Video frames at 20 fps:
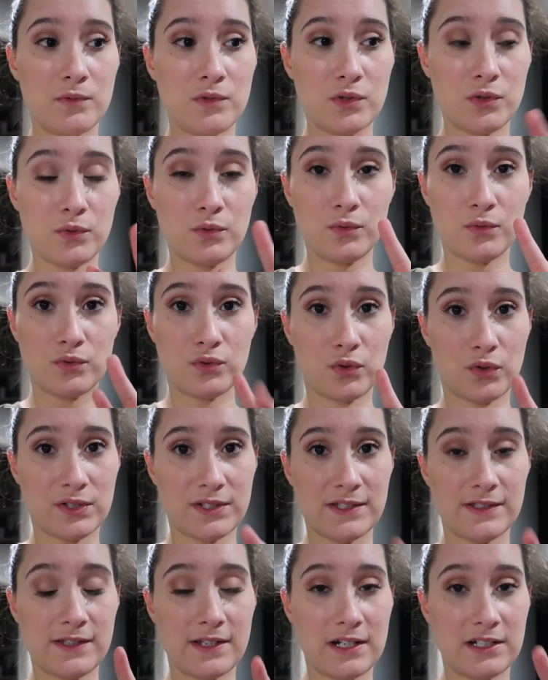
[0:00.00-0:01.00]
two
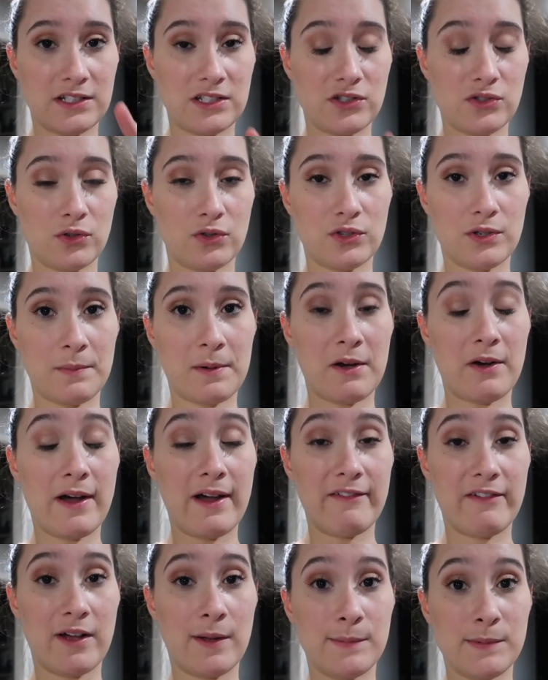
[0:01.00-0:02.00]
sources that I just told you about
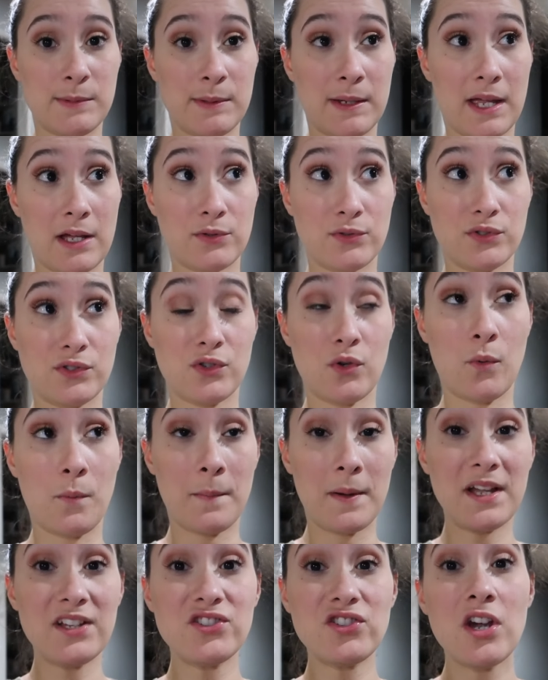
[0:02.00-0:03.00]
have helped me out so
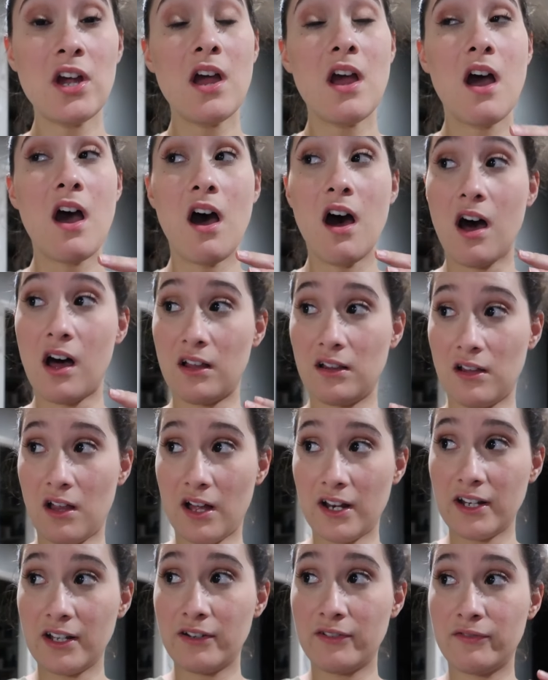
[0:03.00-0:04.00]
much. A
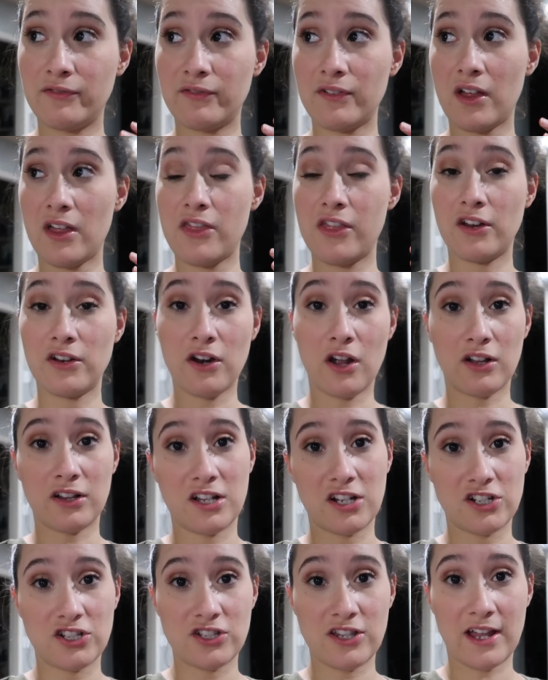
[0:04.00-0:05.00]
lot of the
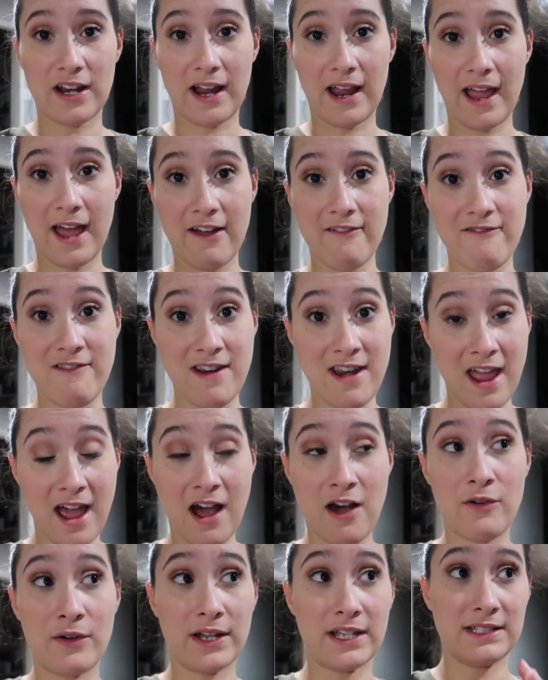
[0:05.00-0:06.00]
knowledge that I have
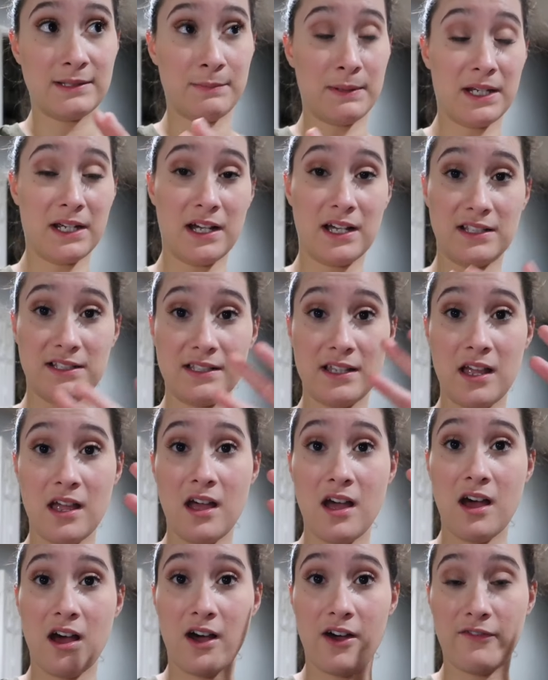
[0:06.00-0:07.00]
now is because
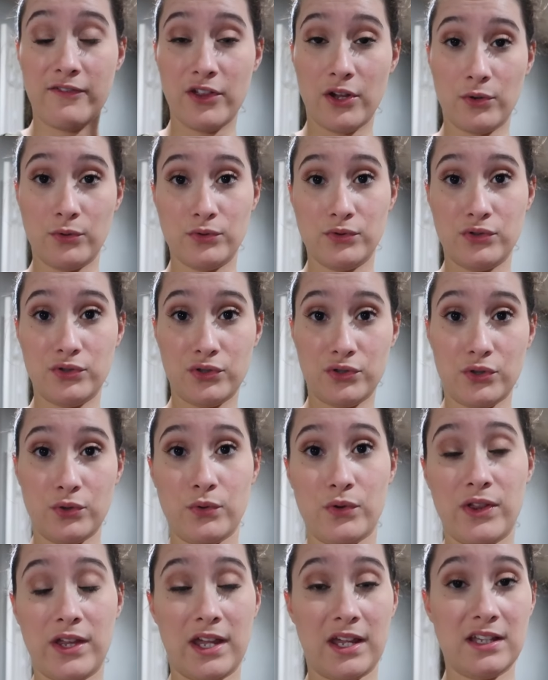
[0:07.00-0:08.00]
of those
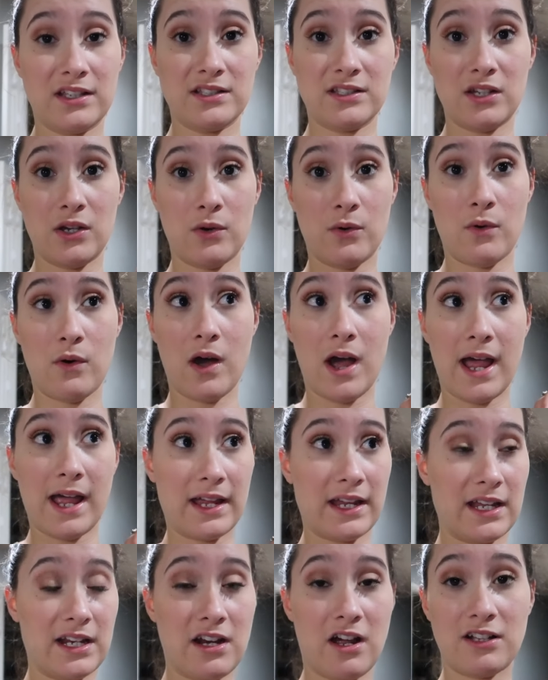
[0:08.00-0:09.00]
two things, so
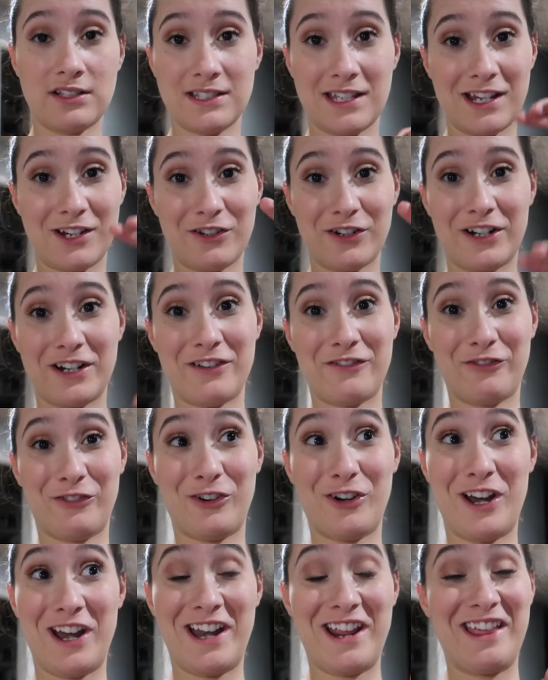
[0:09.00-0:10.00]
I cannot take credit
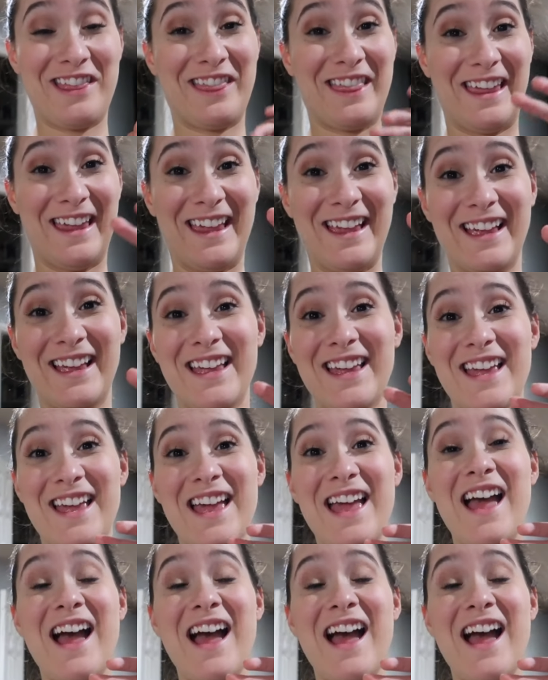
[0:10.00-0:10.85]
for anything.